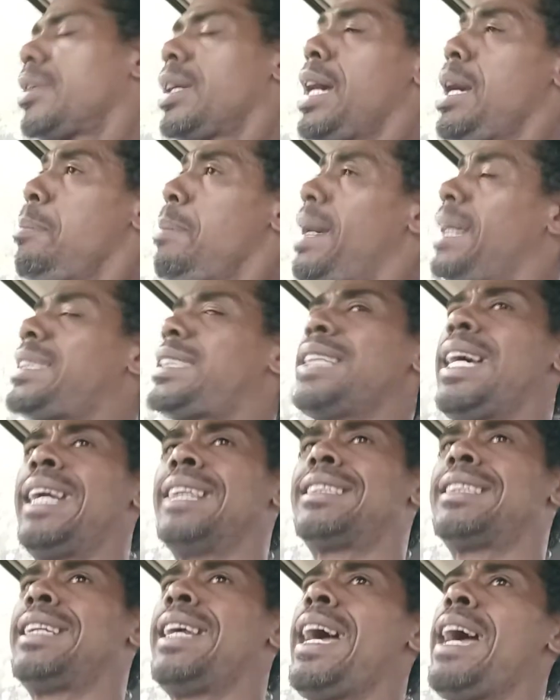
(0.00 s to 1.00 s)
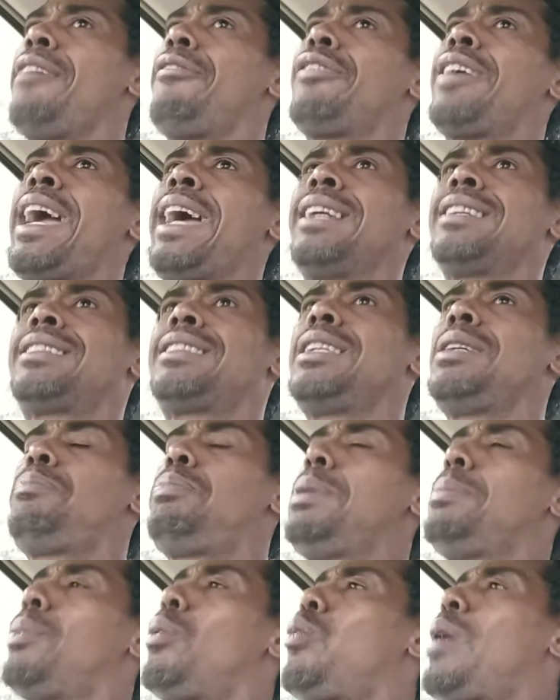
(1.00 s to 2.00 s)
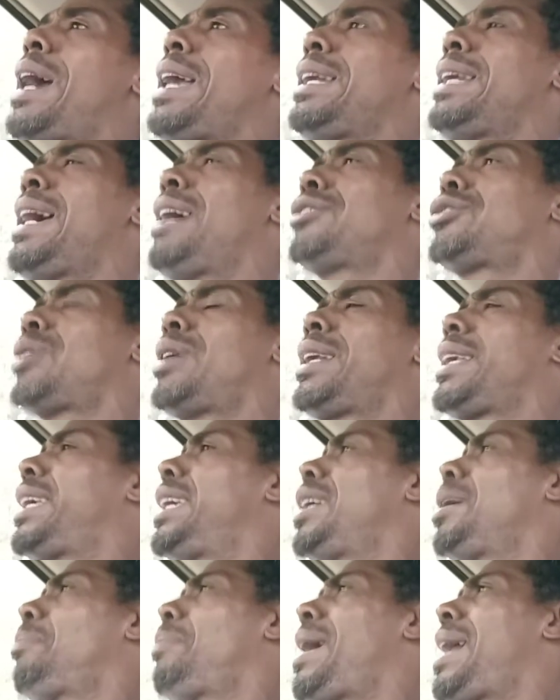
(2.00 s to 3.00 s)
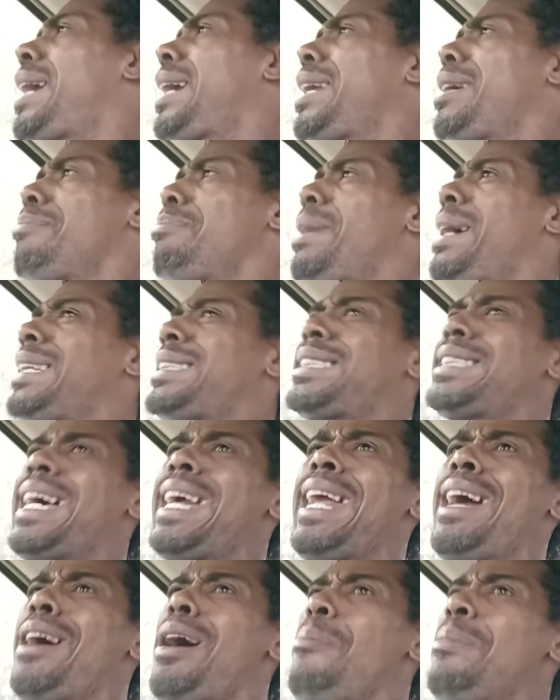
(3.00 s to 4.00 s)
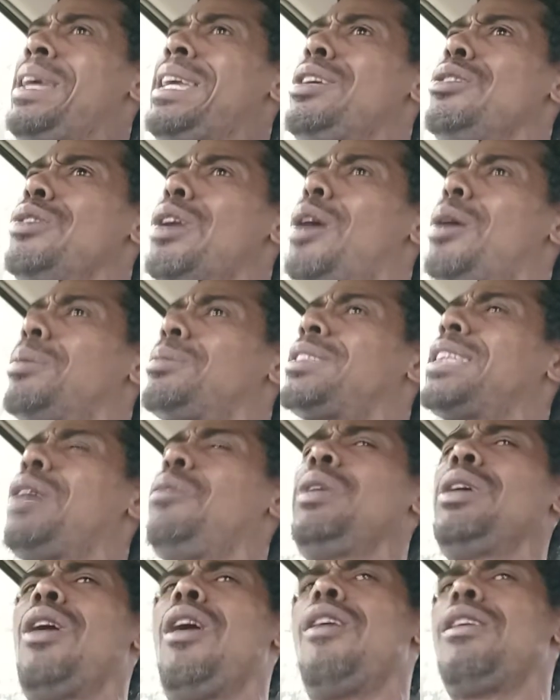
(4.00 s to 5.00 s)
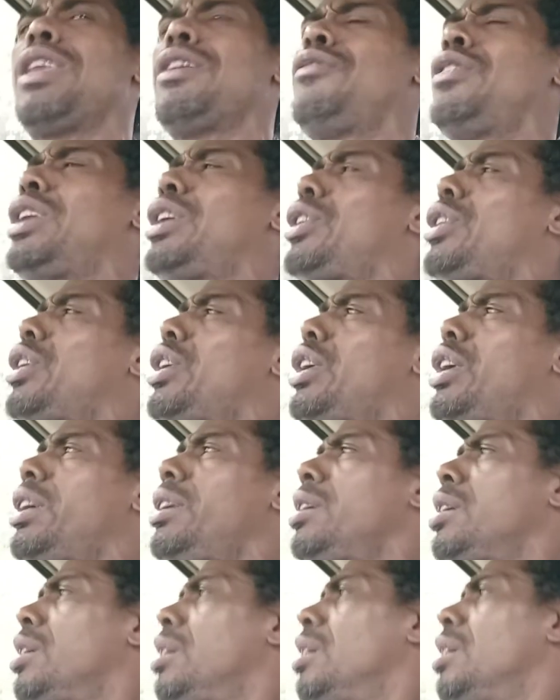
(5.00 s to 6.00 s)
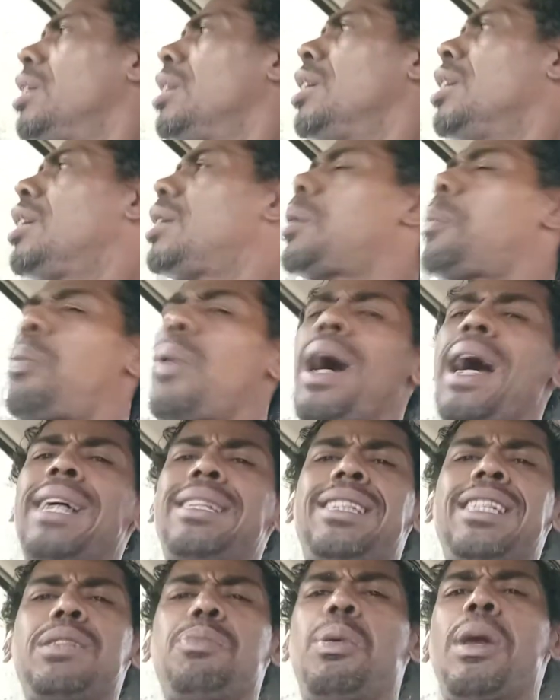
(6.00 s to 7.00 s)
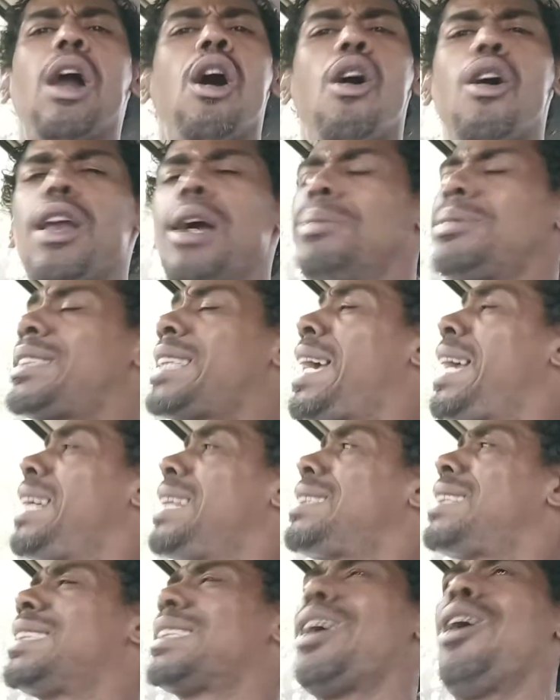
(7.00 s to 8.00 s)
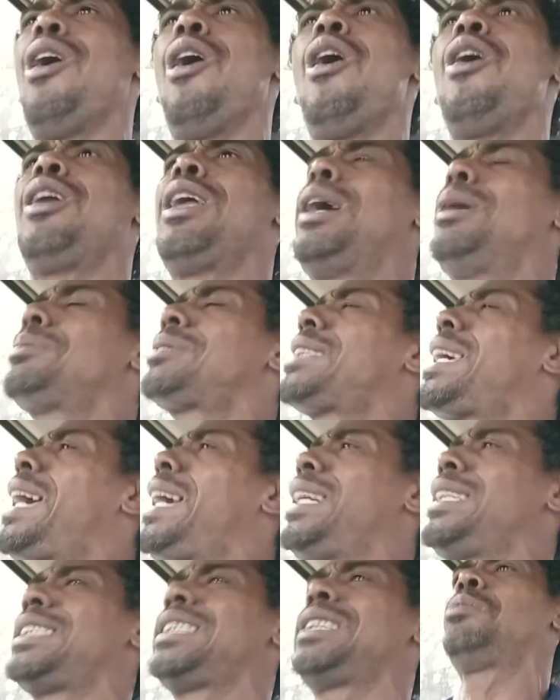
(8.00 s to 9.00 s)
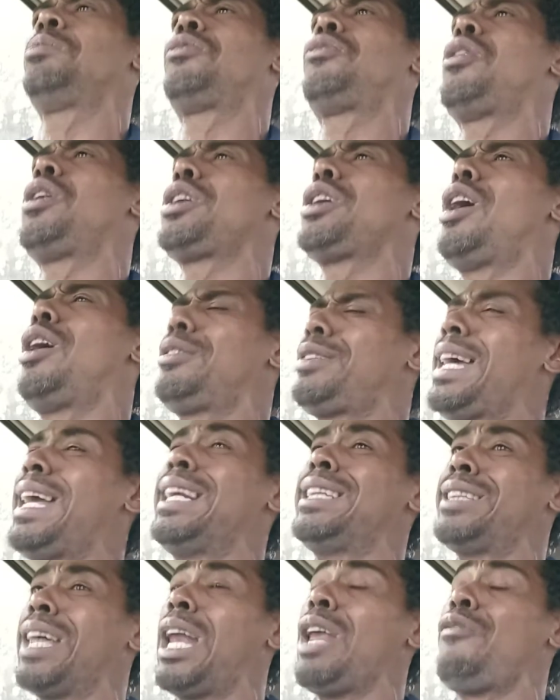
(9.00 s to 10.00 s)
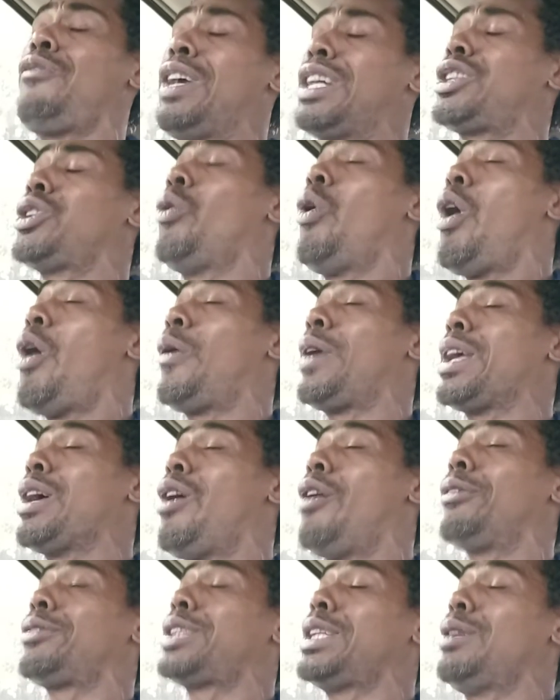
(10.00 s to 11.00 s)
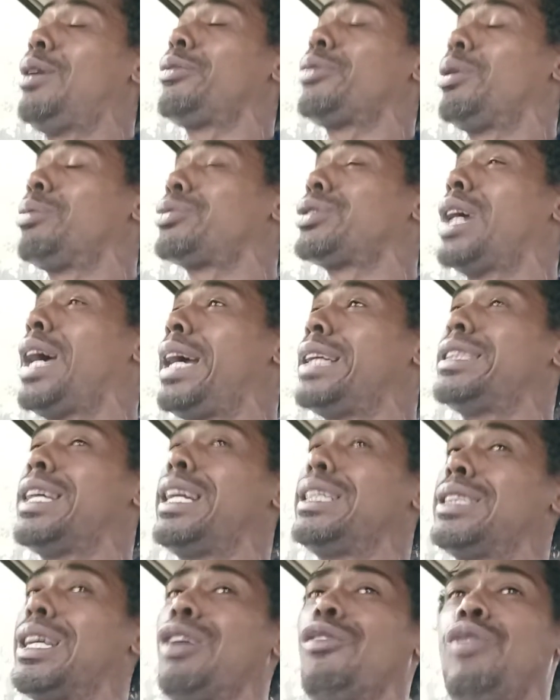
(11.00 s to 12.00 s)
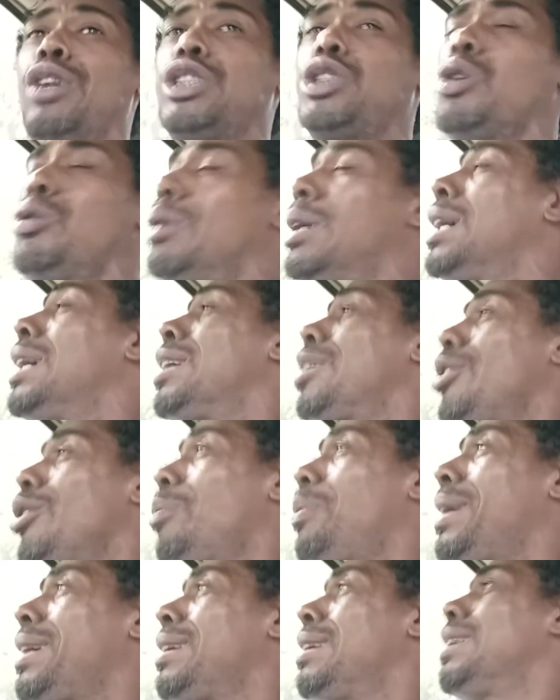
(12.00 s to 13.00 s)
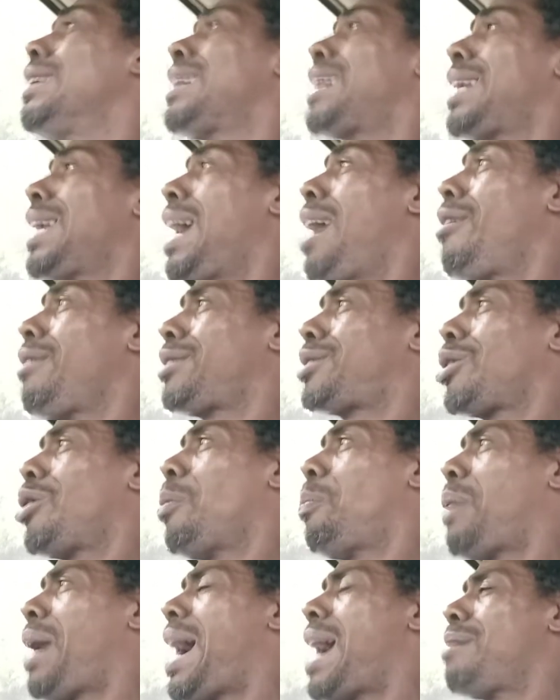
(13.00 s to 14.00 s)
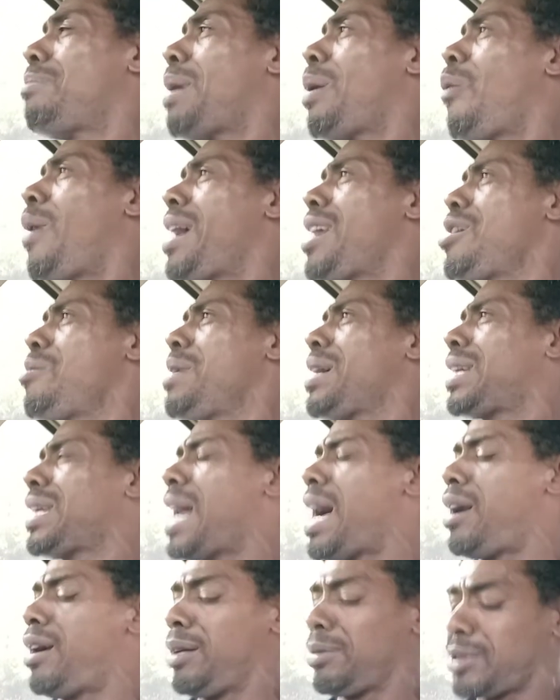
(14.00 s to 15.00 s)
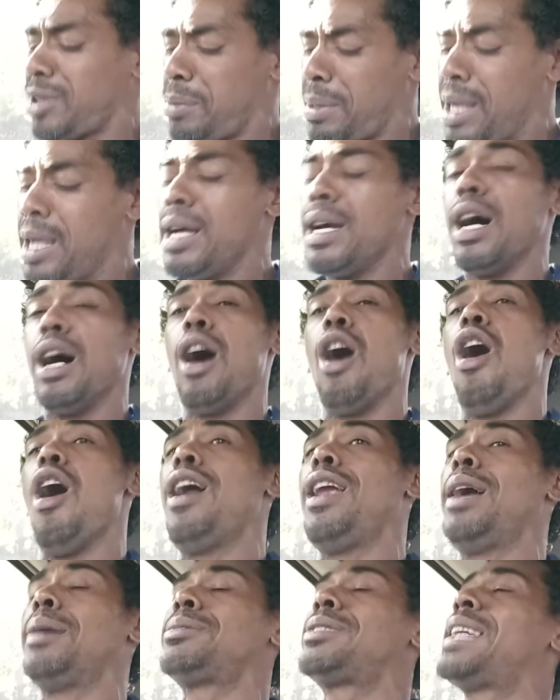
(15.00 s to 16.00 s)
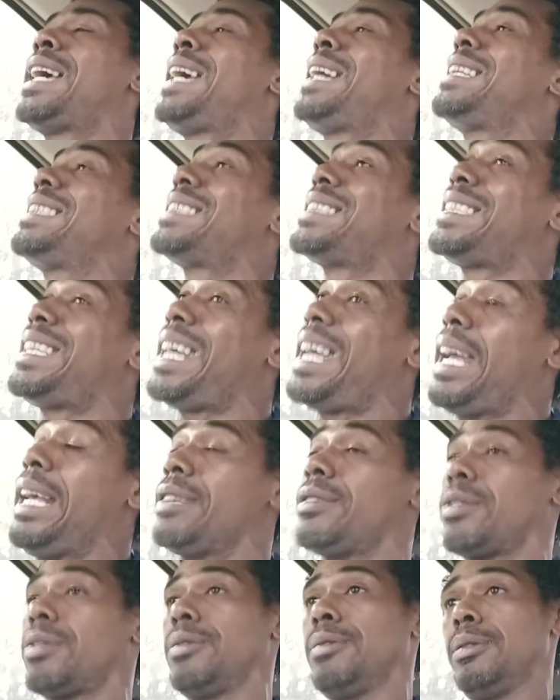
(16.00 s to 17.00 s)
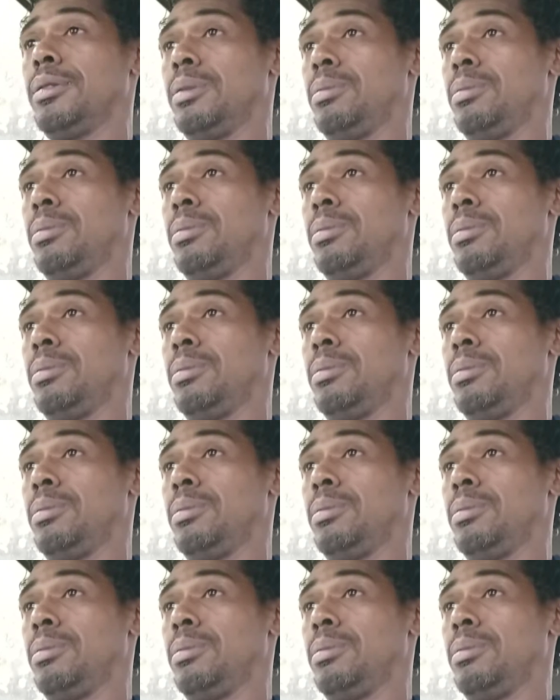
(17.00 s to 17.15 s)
Hey, man, shout out to the Afghanistan people right now trying to get up out of there, man. Shout out. I mean, you know what I'm saying? We all live in the hood, the projects. But all I'm saying is, all I'm saying before y'all, Daddy Jellyfish, you already on. See what I'm saying, Daddy Jellyfish? You be clowning Joe Biden, man. Why you be clowning him so much? All I'm saying is this.